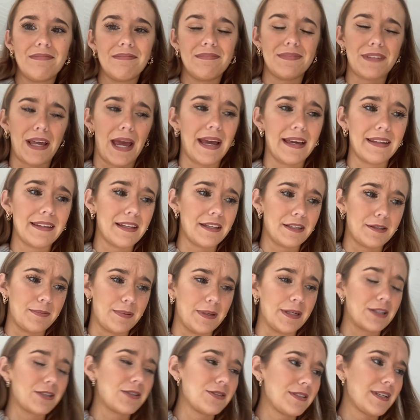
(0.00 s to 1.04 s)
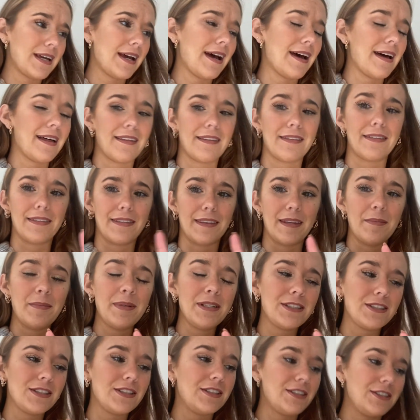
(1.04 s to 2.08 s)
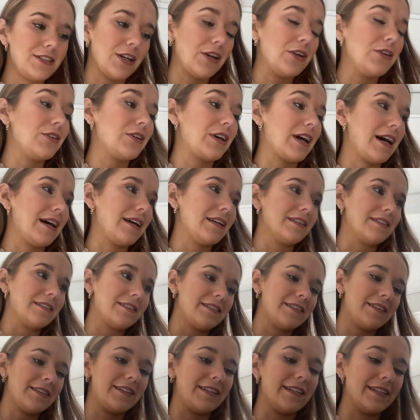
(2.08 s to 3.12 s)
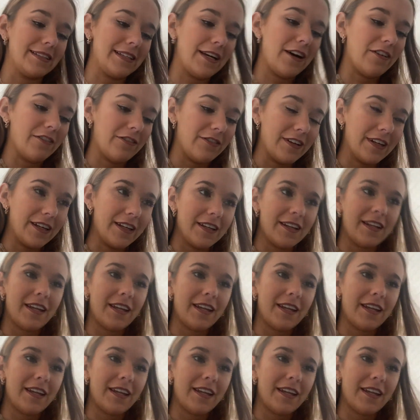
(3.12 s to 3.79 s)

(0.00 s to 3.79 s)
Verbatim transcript: take these pictures at. Let me just show you guys this outfit.